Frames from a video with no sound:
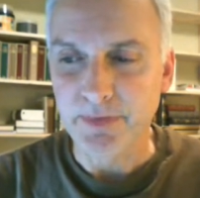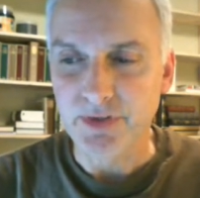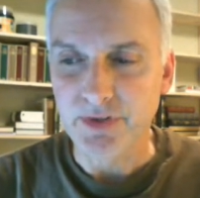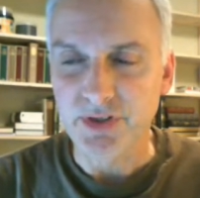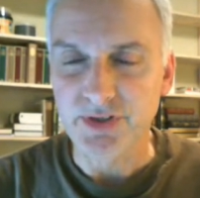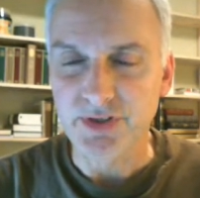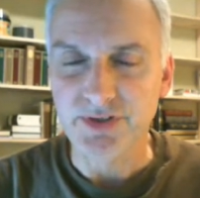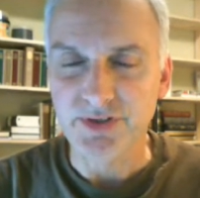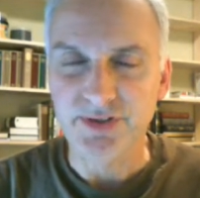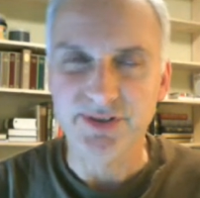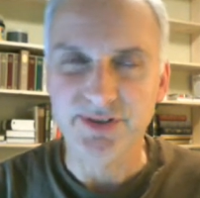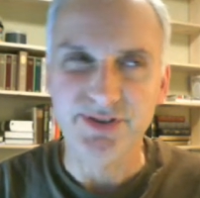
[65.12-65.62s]

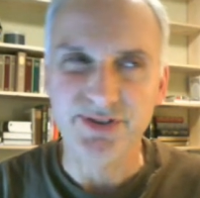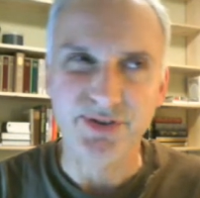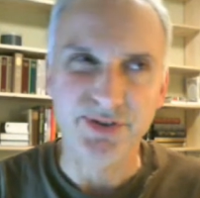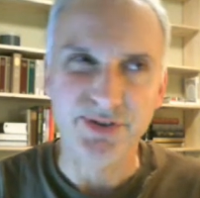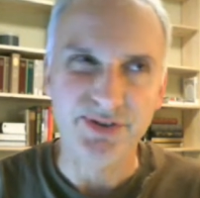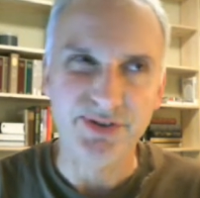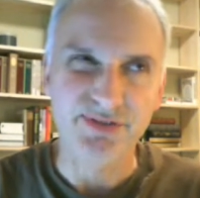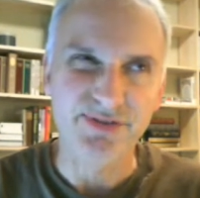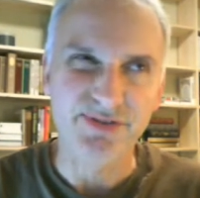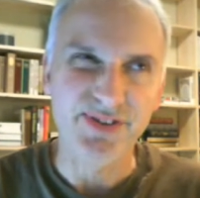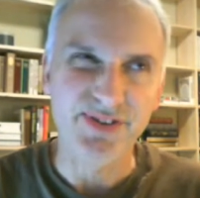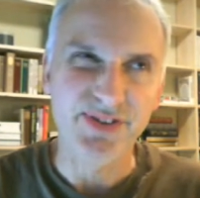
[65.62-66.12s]
just
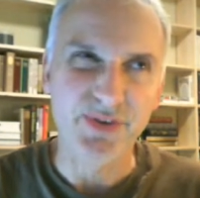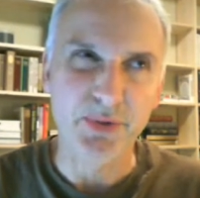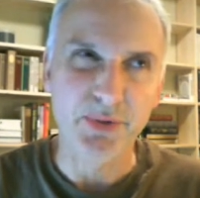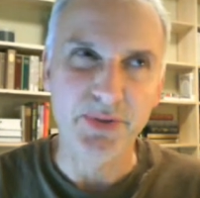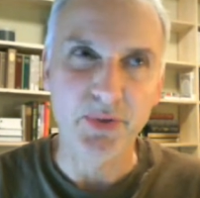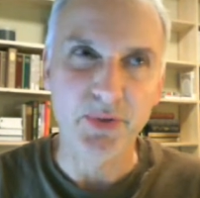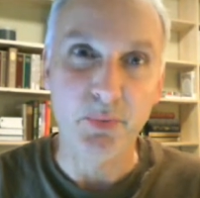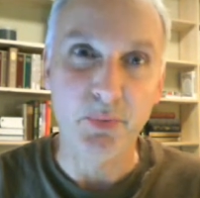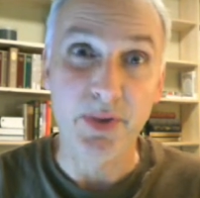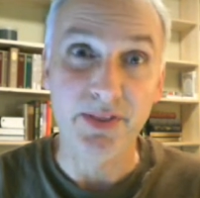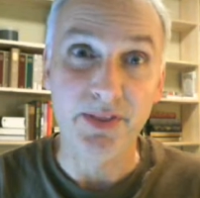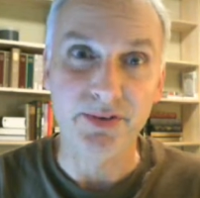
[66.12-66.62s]
sort of,
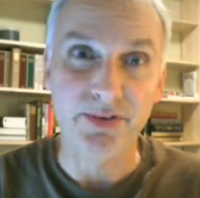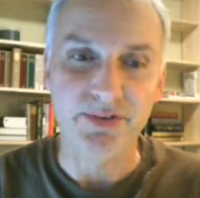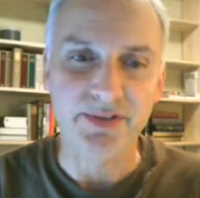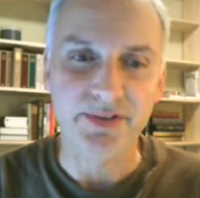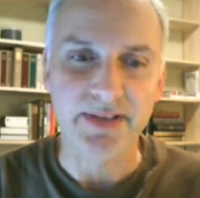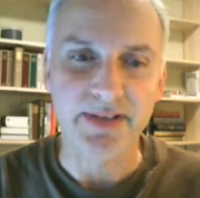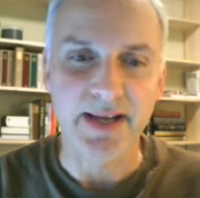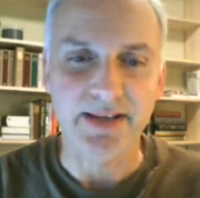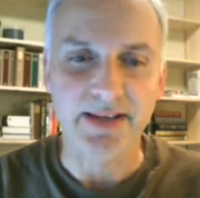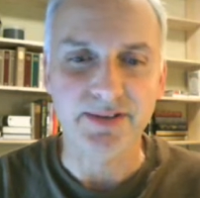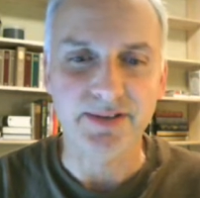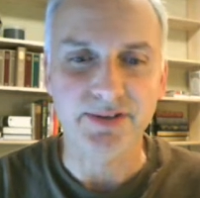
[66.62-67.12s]
when the
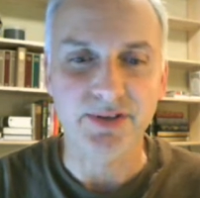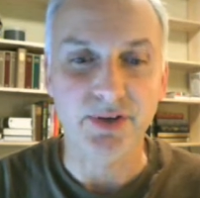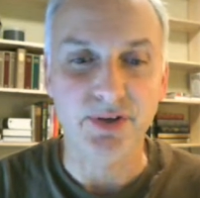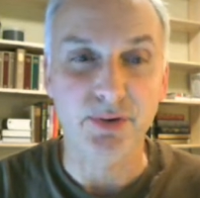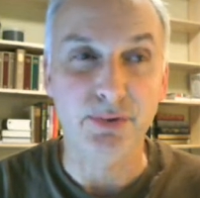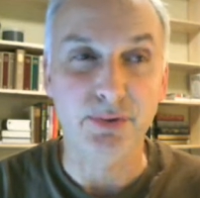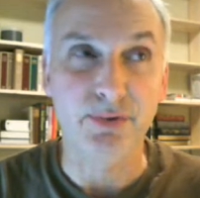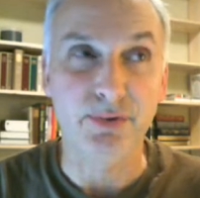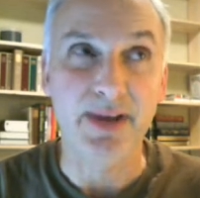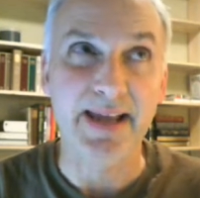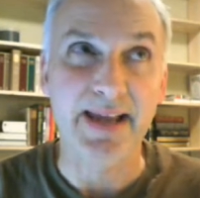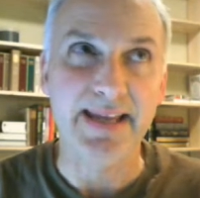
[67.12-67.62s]
weather's nice,
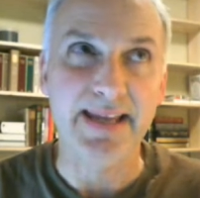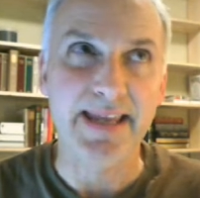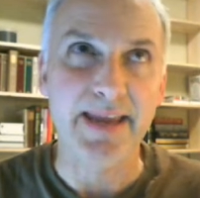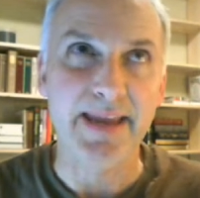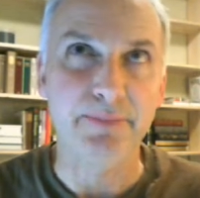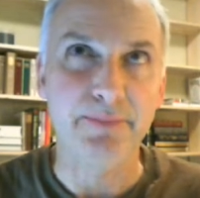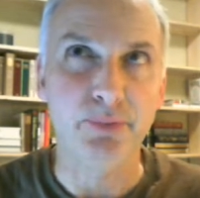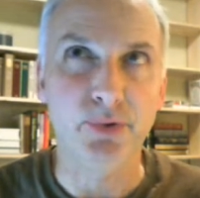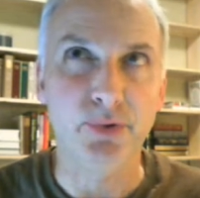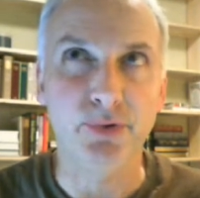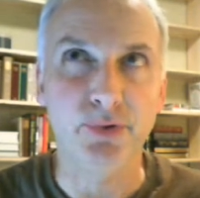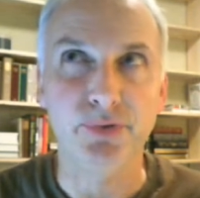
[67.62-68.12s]
so like
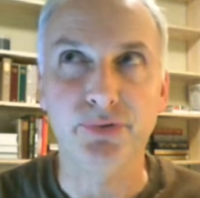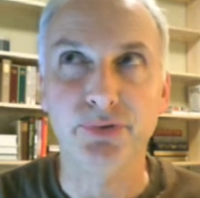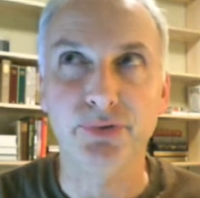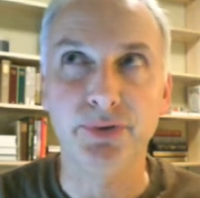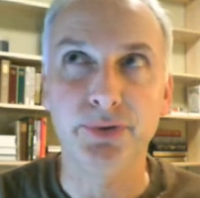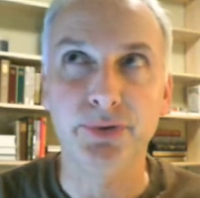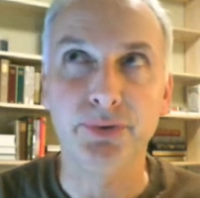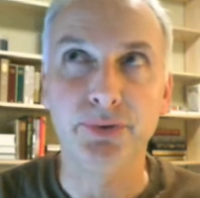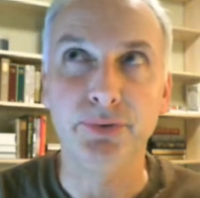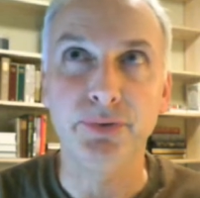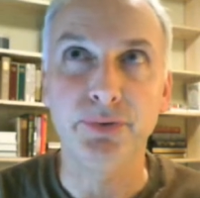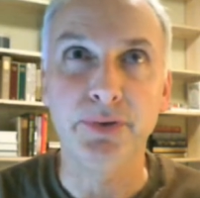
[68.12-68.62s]
April
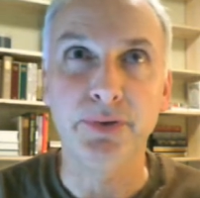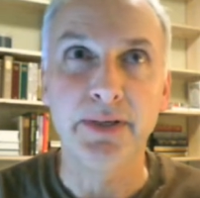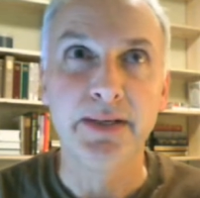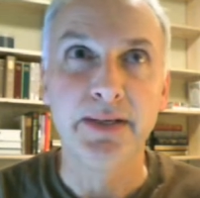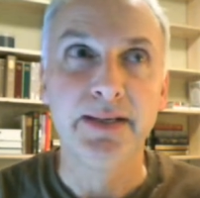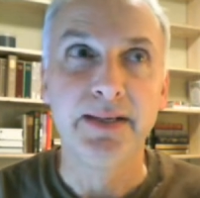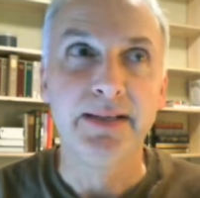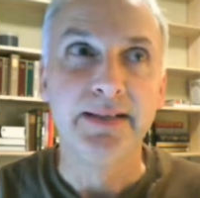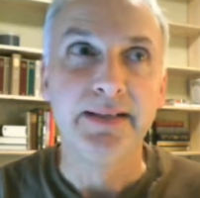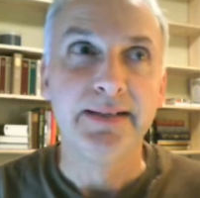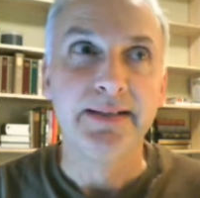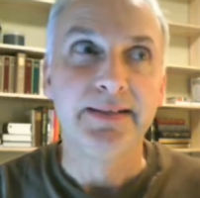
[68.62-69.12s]
through
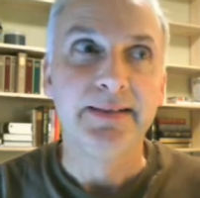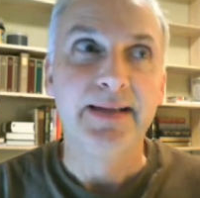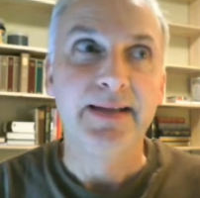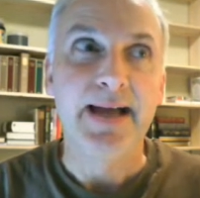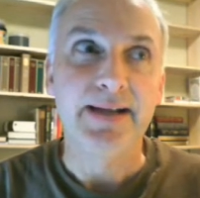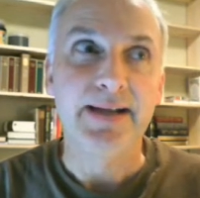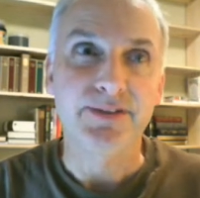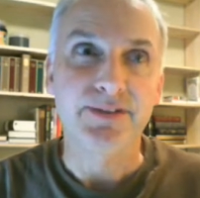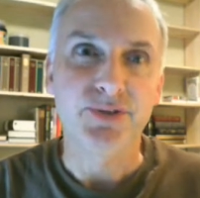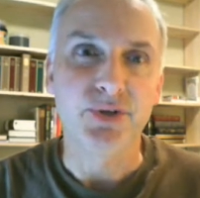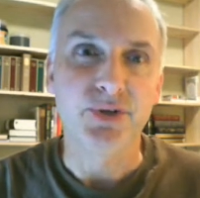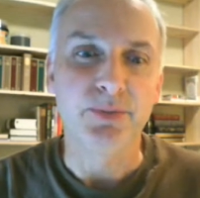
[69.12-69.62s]

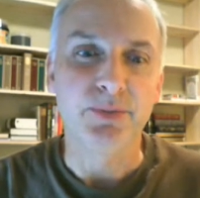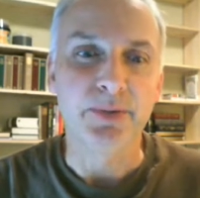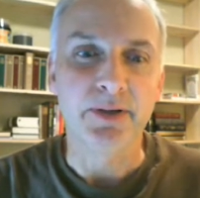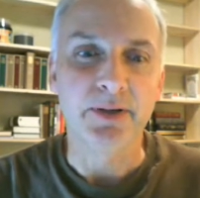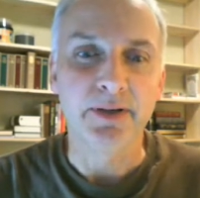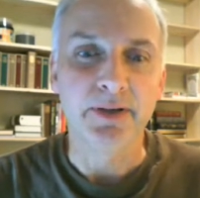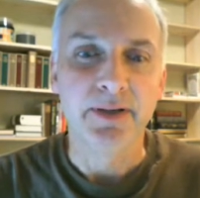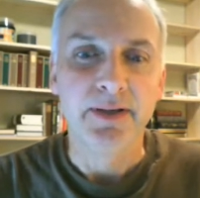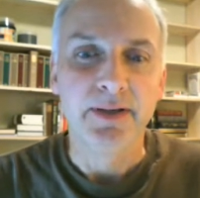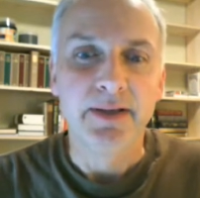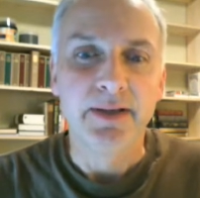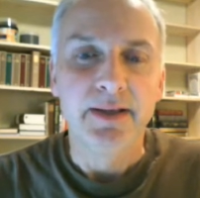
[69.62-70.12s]

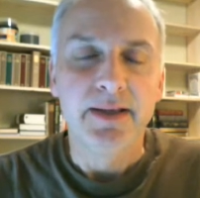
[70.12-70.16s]
October.